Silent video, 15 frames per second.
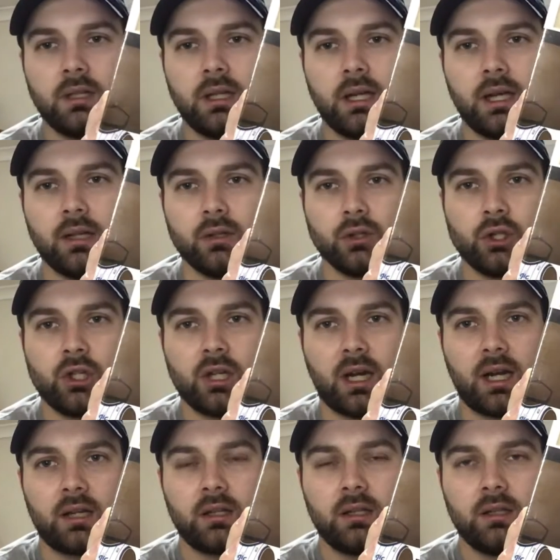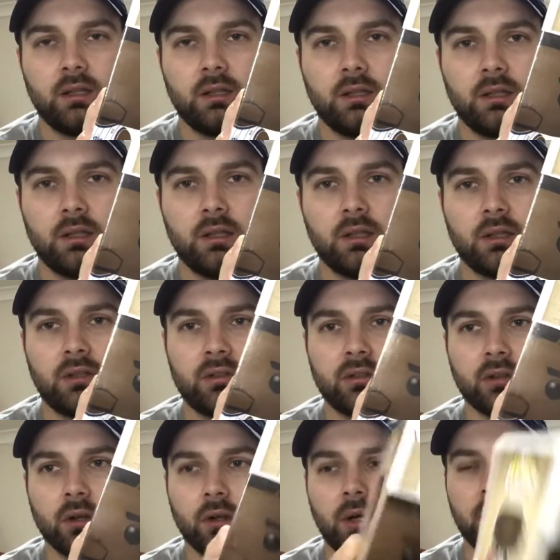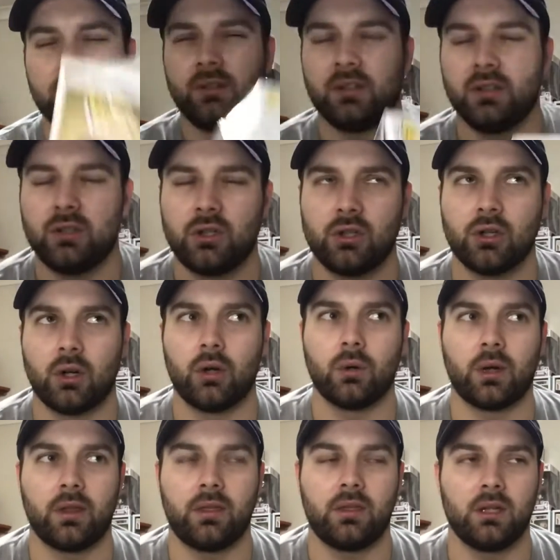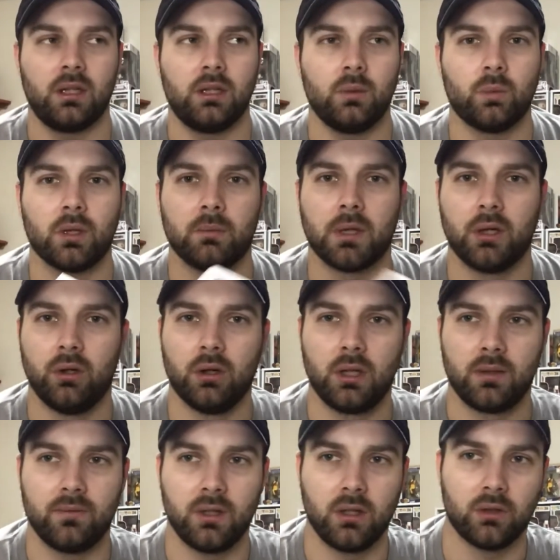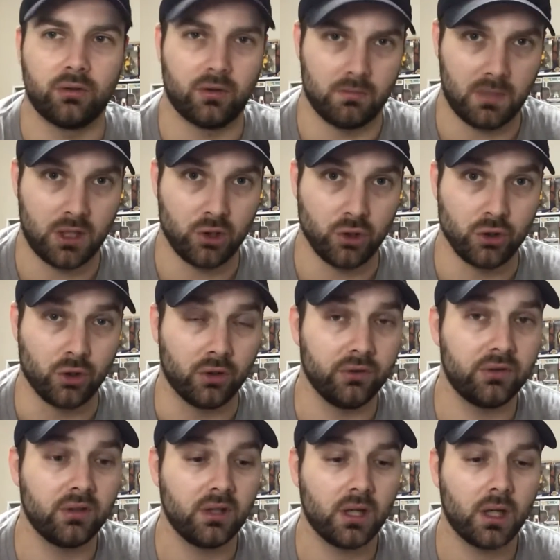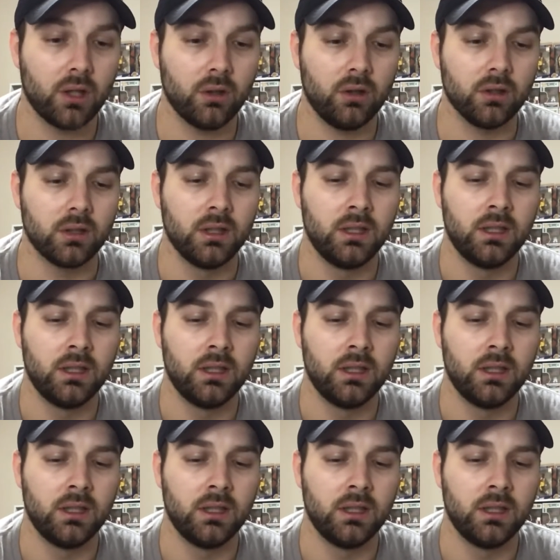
and your Shaq. So I did show, I think in one of my earlier videos, the Magic Johnson that I got.